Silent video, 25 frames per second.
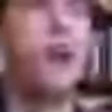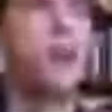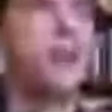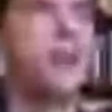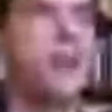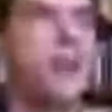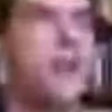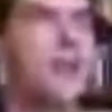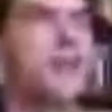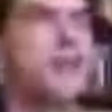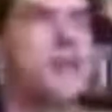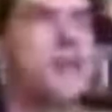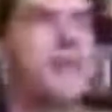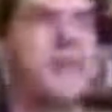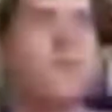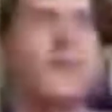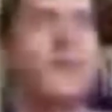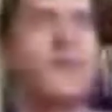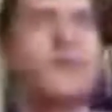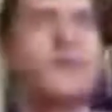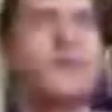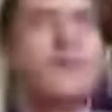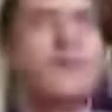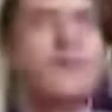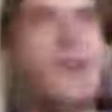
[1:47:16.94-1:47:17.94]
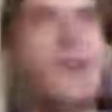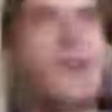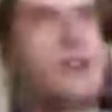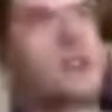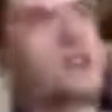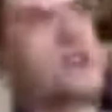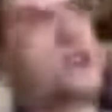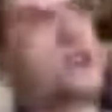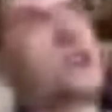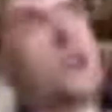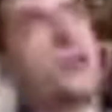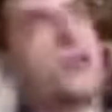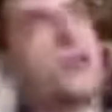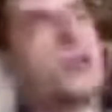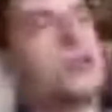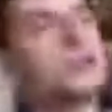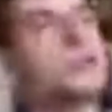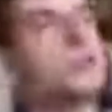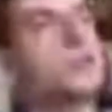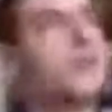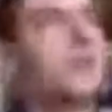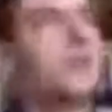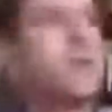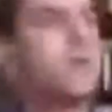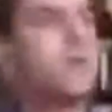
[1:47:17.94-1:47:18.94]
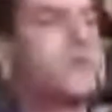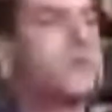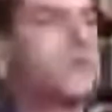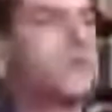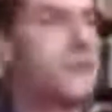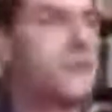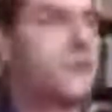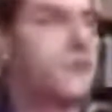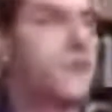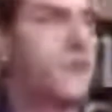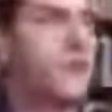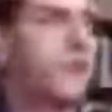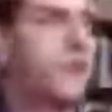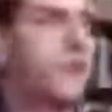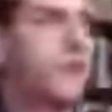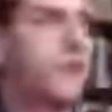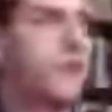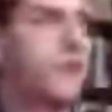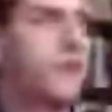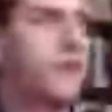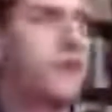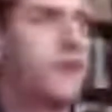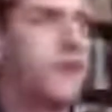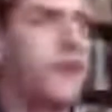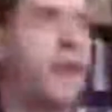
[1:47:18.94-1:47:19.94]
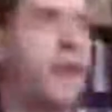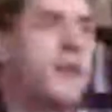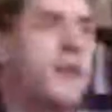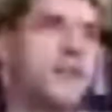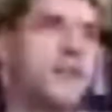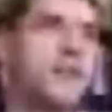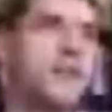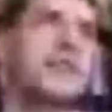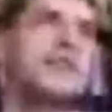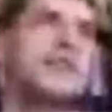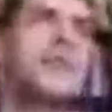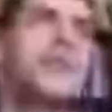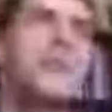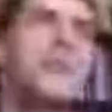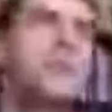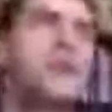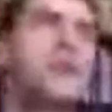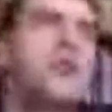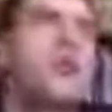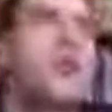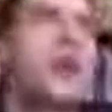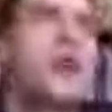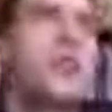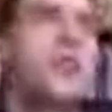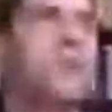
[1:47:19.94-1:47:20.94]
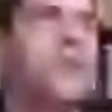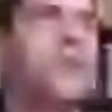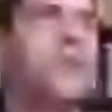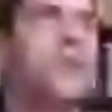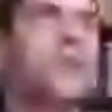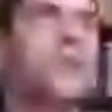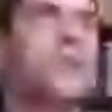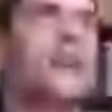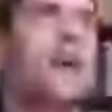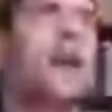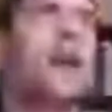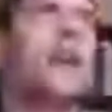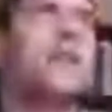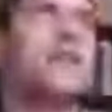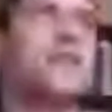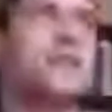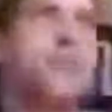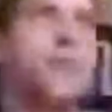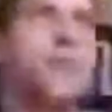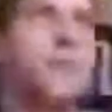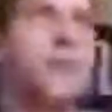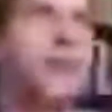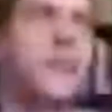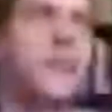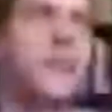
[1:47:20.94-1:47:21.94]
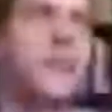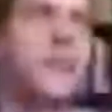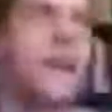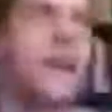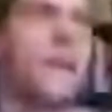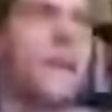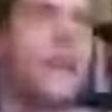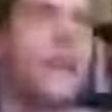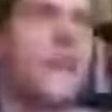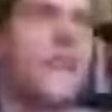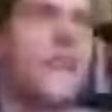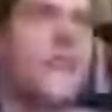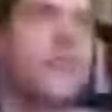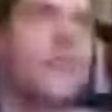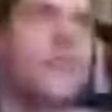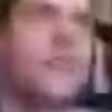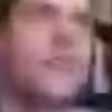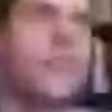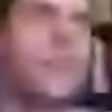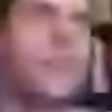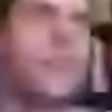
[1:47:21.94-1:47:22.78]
these extremist things, that's them trying to attain something that they're